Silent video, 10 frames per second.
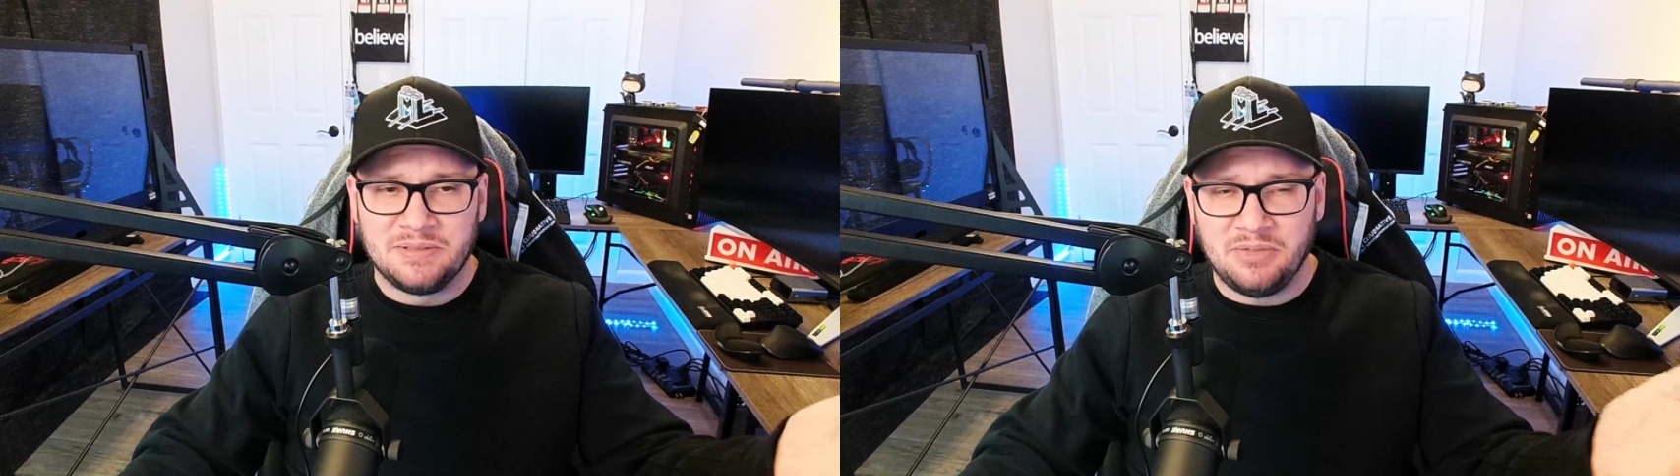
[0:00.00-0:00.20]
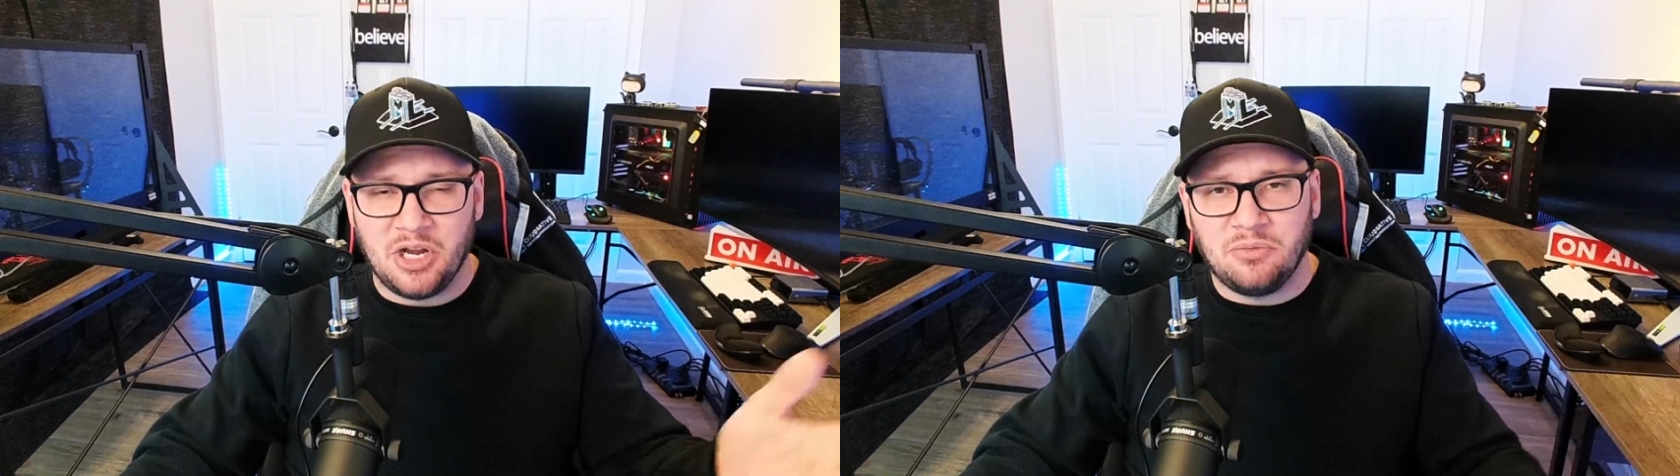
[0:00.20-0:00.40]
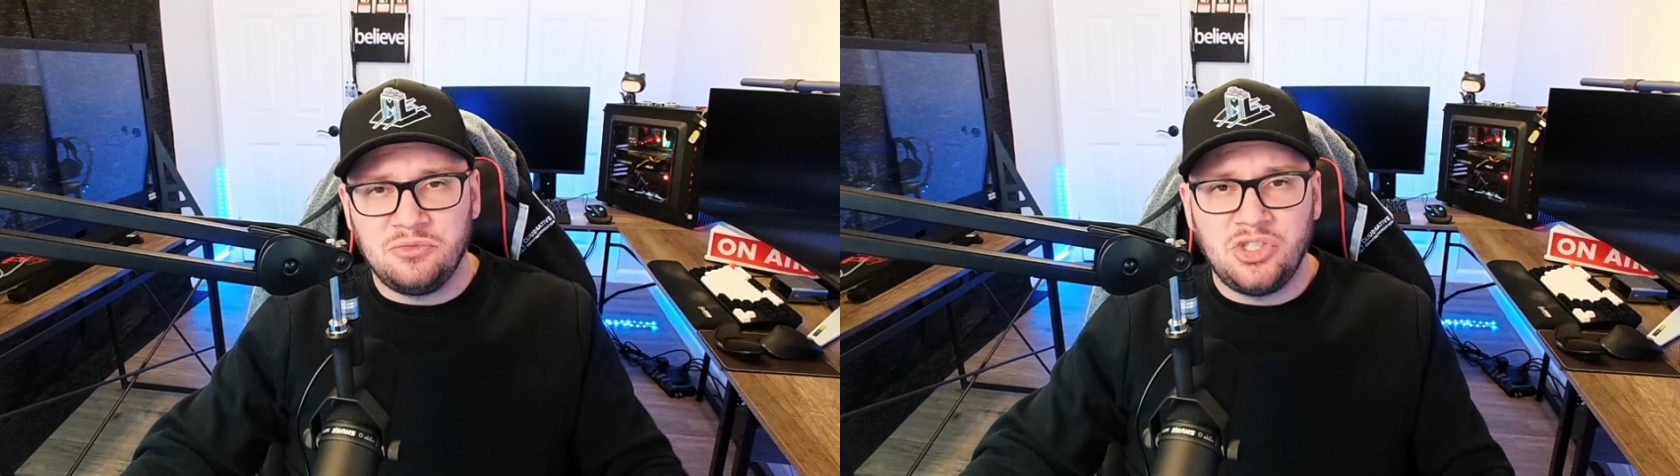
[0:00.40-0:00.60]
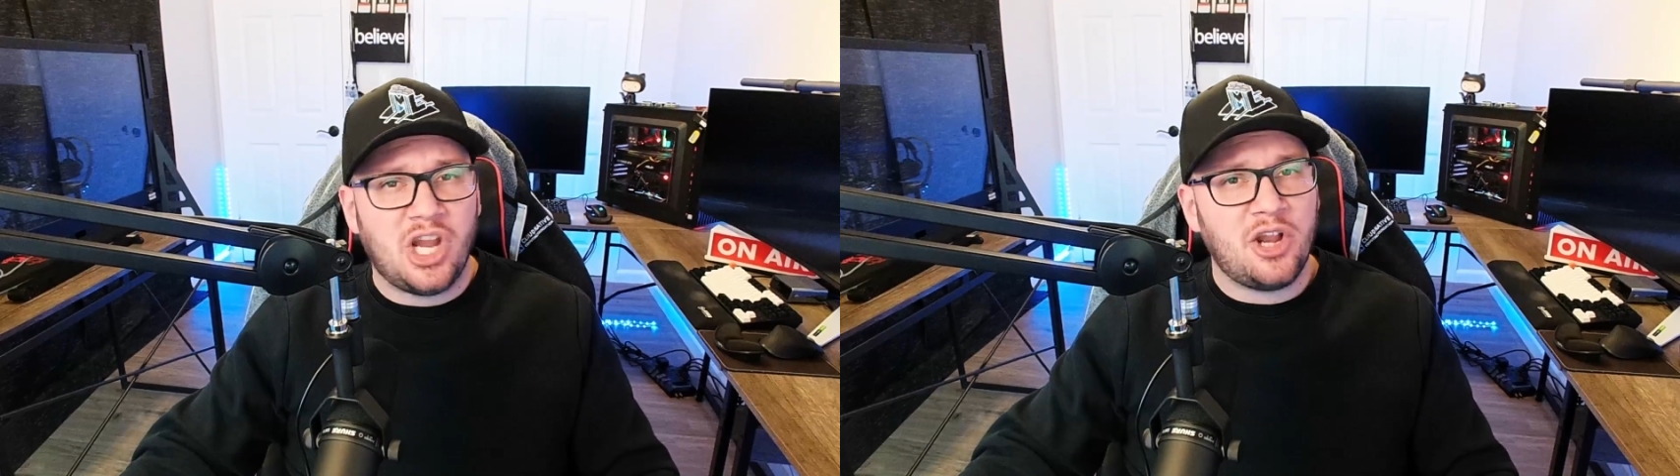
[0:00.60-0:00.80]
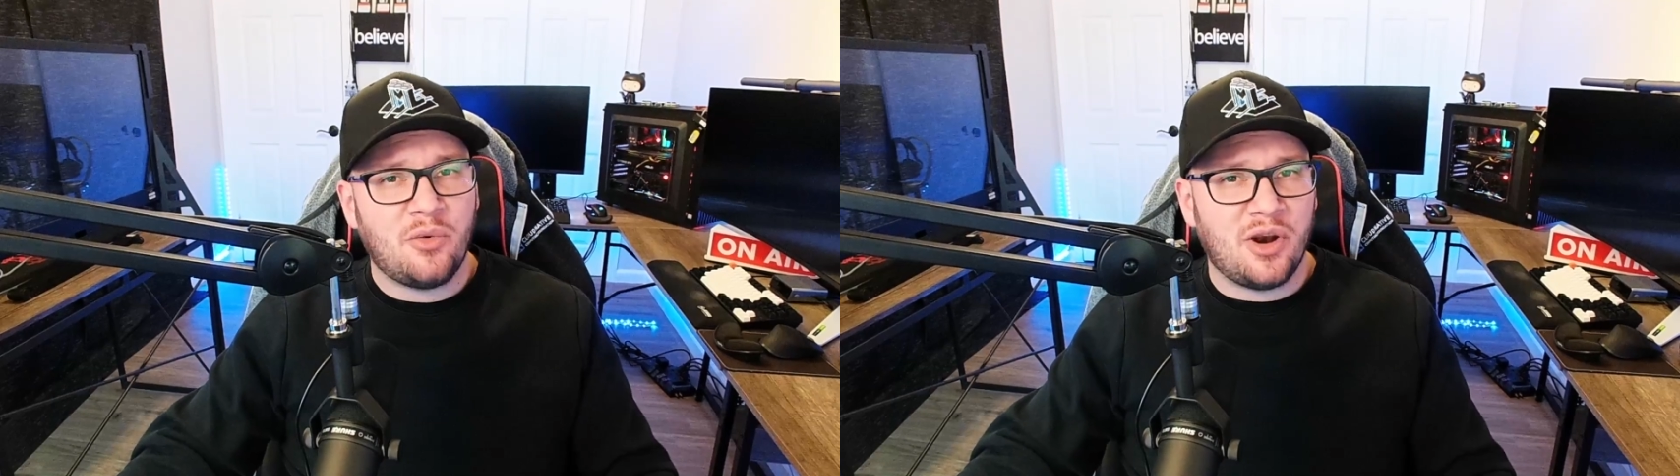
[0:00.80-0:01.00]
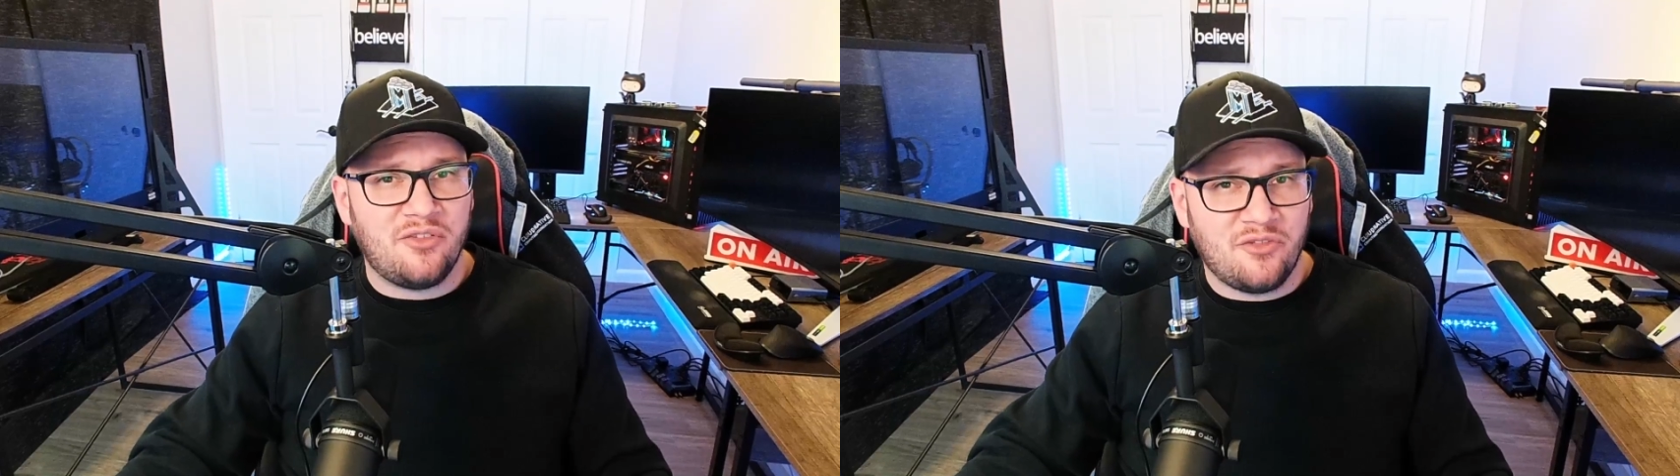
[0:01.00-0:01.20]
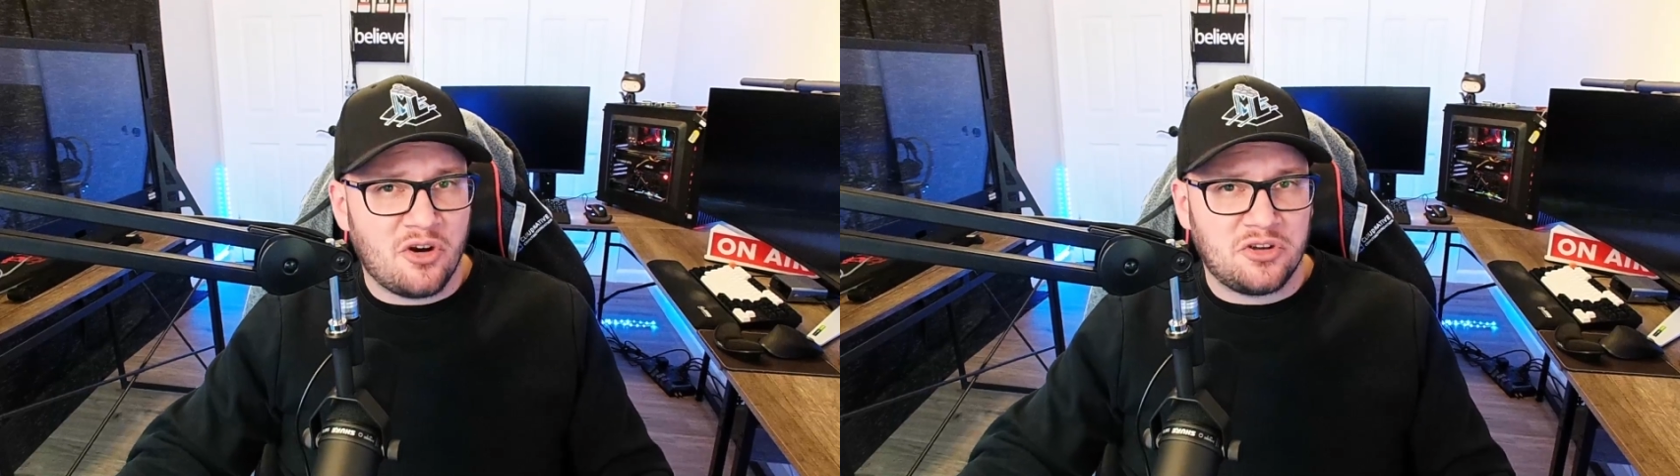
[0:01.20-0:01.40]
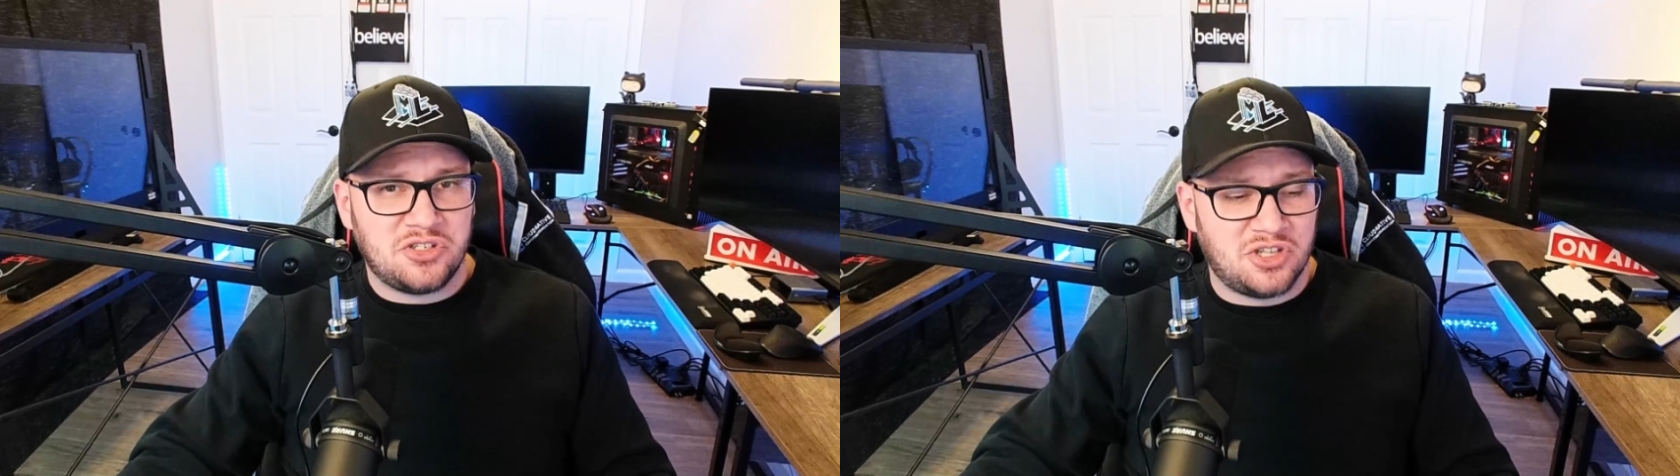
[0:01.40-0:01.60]
you know, January
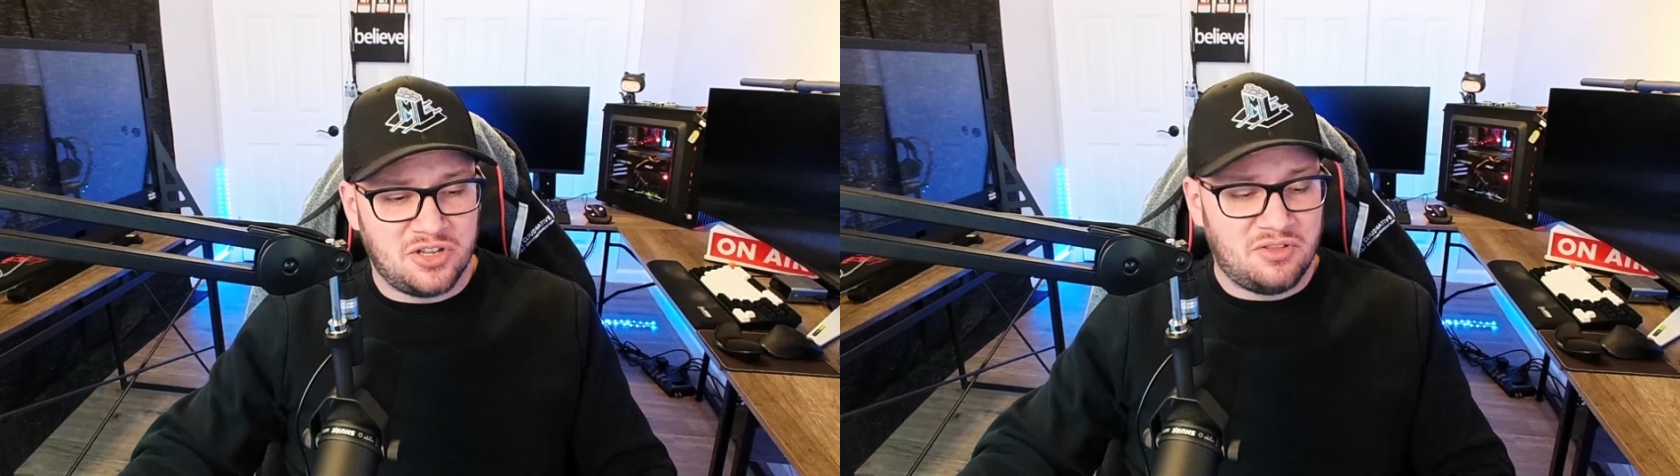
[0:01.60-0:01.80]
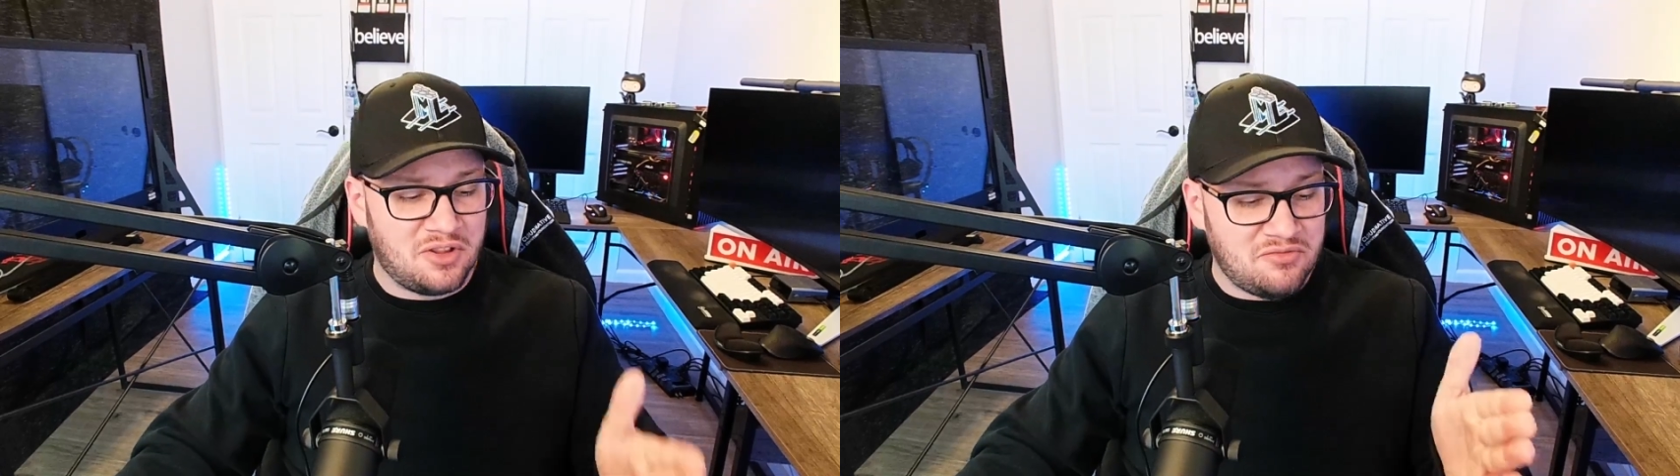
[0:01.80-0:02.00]
1st,